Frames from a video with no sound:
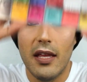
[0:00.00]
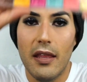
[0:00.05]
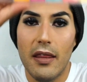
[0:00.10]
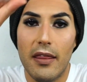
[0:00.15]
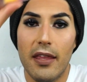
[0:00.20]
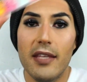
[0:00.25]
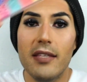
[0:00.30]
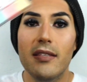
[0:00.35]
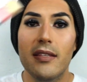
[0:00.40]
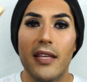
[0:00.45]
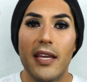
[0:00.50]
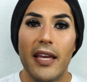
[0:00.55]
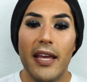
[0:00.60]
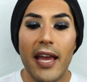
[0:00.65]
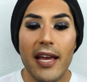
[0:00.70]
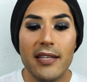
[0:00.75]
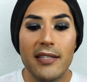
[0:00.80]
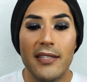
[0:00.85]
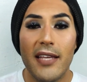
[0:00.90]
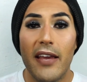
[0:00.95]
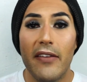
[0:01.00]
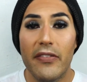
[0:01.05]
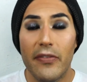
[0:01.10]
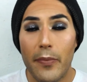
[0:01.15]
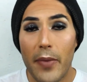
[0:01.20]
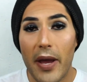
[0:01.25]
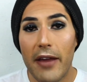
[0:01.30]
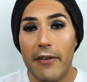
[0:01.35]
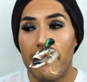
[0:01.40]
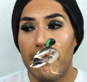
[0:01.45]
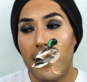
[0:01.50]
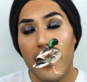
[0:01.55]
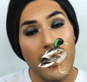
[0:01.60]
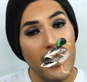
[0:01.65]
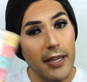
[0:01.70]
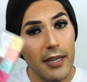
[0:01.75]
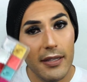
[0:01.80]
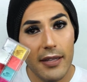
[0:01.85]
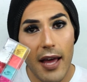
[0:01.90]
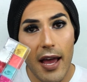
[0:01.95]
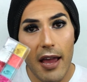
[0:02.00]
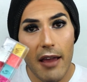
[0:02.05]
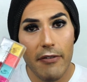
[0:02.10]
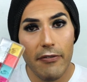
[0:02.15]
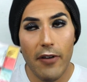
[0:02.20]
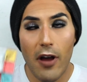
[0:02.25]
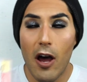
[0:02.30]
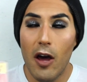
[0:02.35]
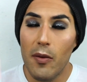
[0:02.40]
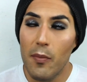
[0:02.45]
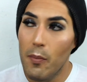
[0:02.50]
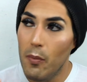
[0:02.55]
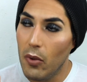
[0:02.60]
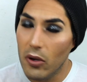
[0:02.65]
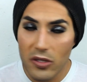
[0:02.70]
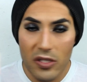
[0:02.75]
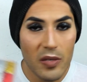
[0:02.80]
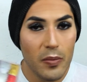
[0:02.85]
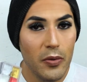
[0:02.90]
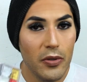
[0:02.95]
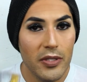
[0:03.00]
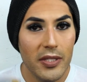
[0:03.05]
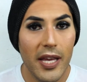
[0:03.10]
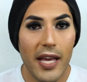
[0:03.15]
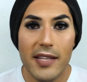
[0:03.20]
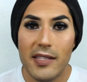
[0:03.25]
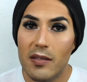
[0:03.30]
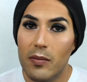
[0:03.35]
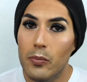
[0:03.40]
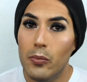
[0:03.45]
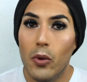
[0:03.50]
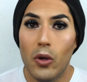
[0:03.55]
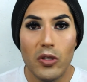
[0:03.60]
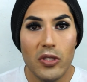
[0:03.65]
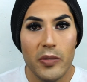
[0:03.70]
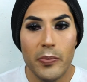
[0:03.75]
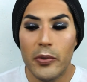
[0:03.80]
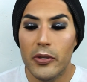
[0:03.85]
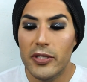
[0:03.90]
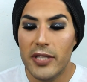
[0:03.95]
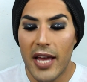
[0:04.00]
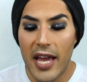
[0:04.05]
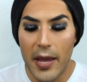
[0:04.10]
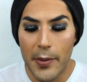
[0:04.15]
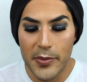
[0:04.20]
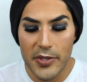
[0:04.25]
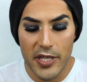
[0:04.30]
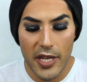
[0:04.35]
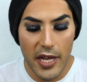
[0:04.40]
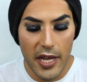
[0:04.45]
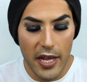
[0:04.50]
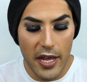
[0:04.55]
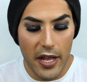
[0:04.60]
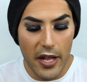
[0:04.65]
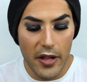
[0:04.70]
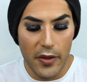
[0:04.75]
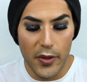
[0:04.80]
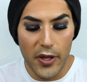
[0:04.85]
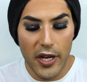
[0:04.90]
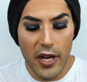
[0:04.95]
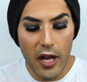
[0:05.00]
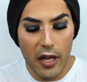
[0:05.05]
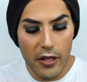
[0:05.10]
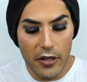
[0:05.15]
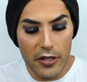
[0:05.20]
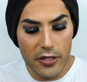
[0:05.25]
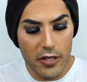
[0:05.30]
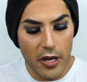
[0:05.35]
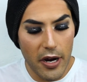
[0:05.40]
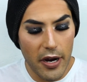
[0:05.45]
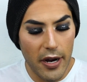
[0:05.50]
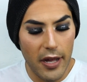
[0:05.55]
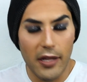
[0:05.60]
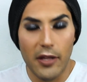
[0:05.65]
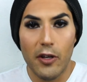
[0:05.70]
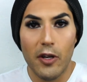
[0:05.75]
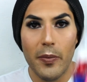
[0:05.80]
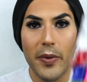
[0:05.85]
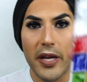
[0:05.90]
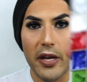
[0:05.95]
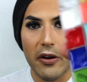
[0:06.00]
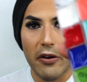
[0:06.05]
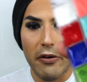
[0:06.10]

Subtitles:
This thing has saved my f***ing life on multiple sets, multiple times. The colors are a little bit